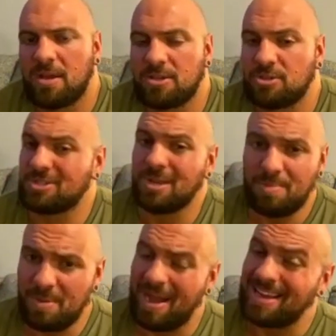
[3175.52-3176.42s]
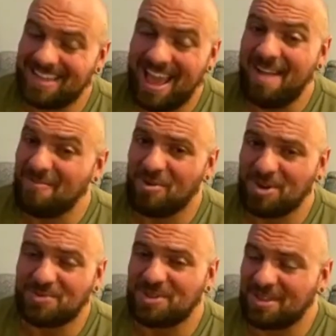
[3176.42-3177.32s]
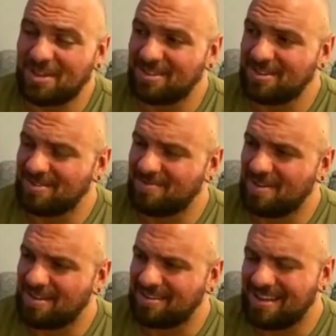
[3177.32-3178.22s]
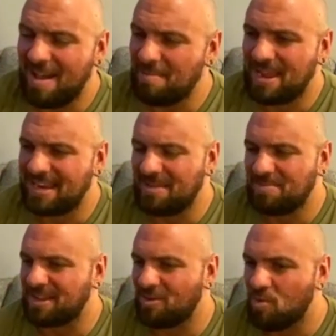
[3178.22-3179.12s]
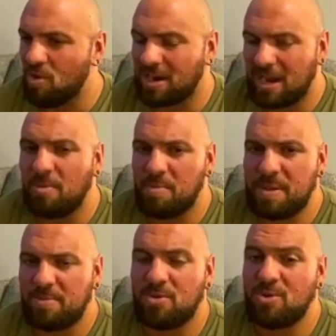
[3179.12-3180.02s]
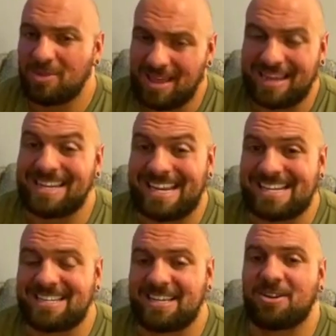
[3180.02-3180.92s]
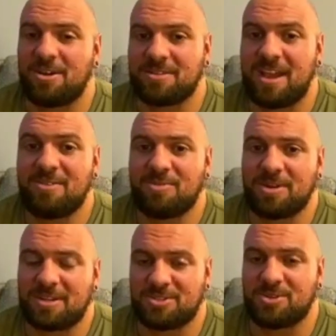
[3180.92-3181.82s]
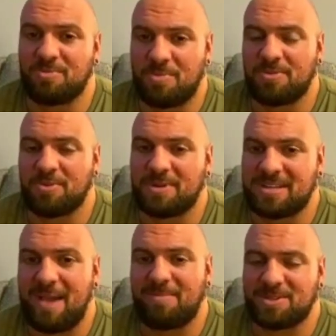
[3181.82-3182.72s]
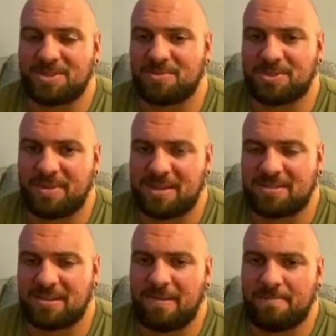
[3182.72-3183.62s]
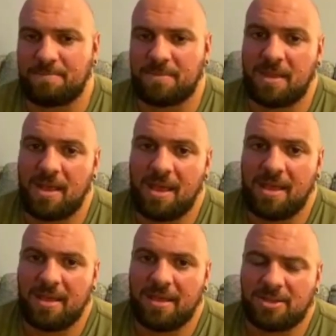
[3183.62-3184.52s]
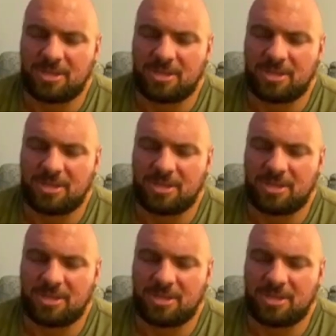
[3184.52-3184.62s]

So some people, I have worked with, not many, but like a couple of people who like needed to get on thyroid because their metabolism was messed up. So